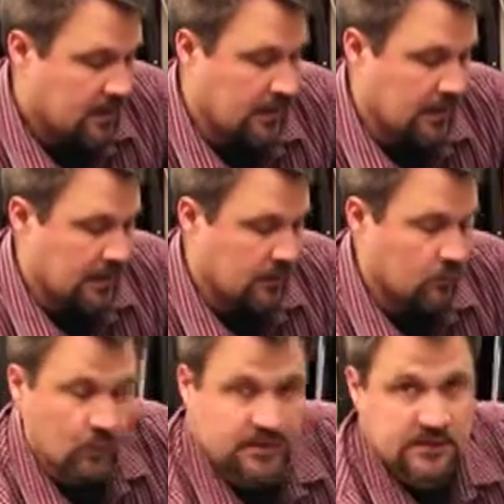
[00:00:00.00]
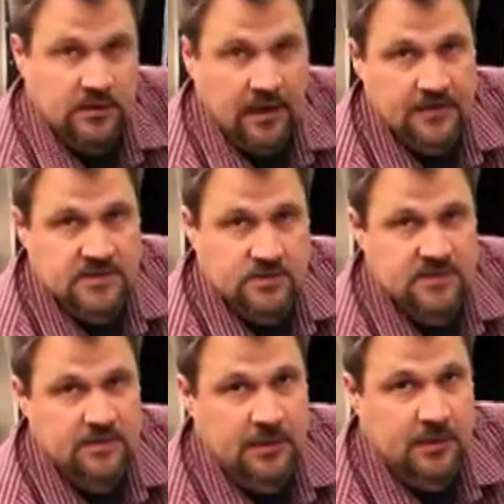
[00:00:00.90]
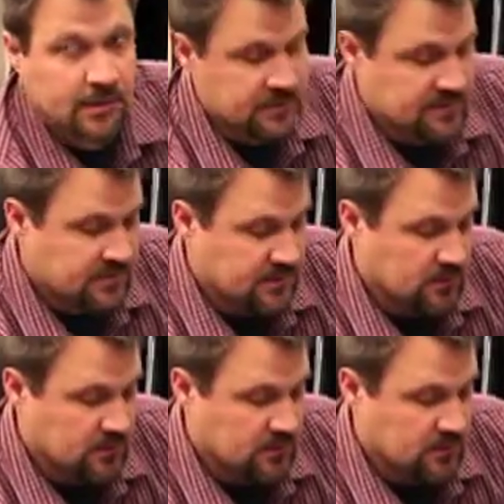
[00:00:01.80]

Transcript: Once you gain some experience,